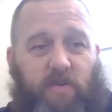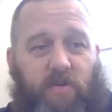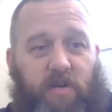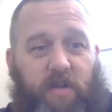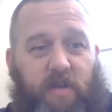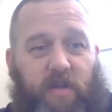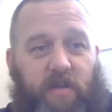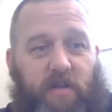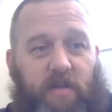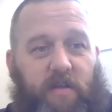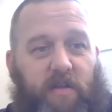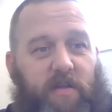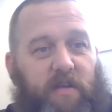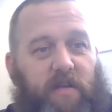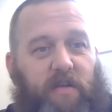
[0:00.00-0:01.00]
cutting it,
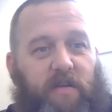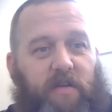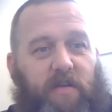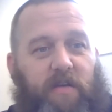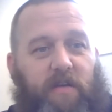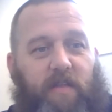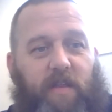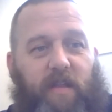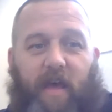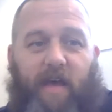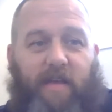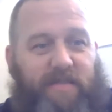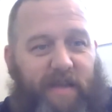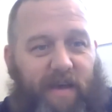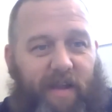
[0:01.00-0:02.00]
and then hair
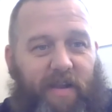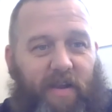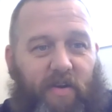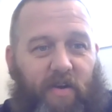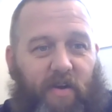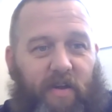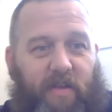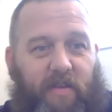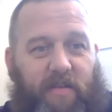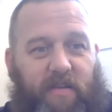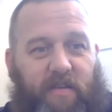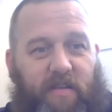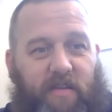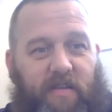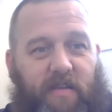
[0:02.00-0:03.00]
started growing,
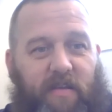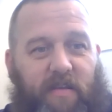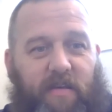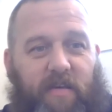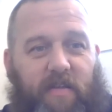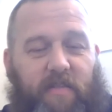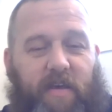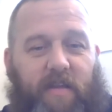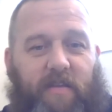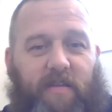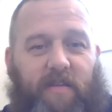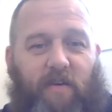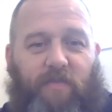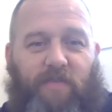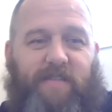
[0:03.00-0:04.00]
and then
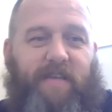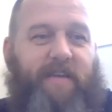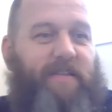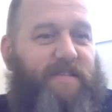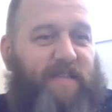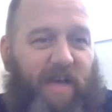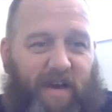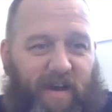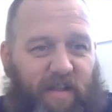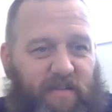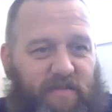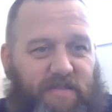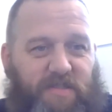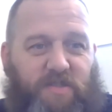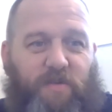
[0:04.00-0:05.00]
obviously into
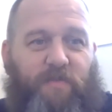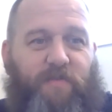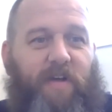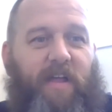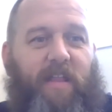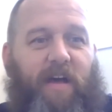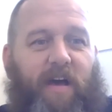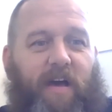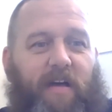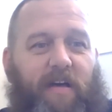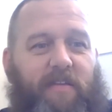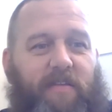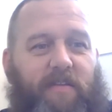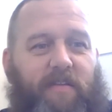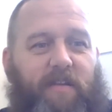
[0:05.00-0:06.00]
eyelids and stuff like that.
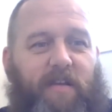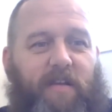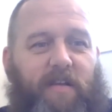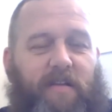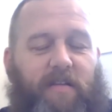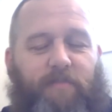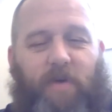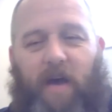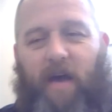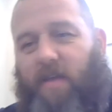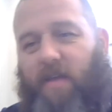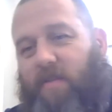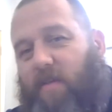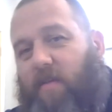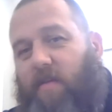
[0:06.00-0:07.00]
But I
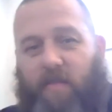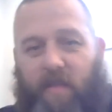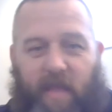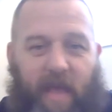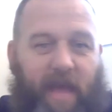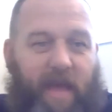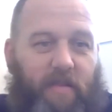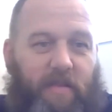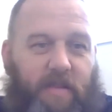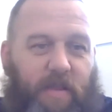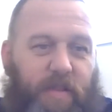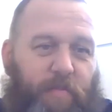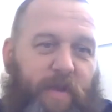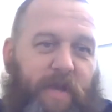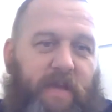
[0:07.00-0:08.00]
had the hair and
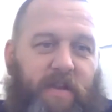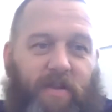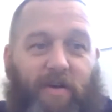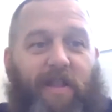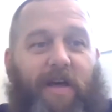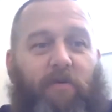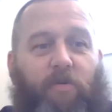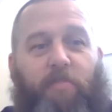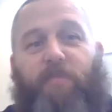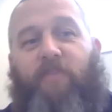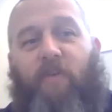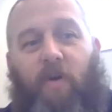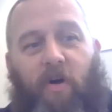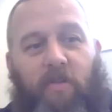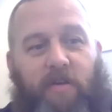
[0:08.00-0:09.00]
the beard and all that were
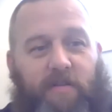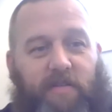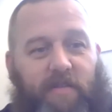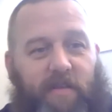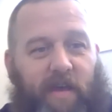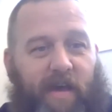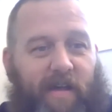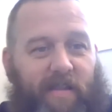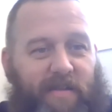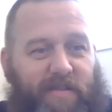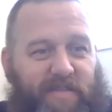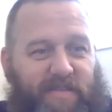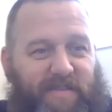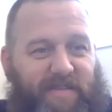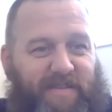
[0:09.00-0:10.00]
before the
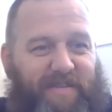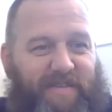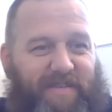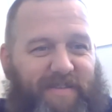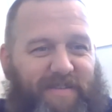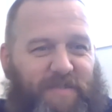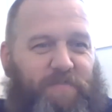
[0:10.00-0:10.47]
eyelids, right? Because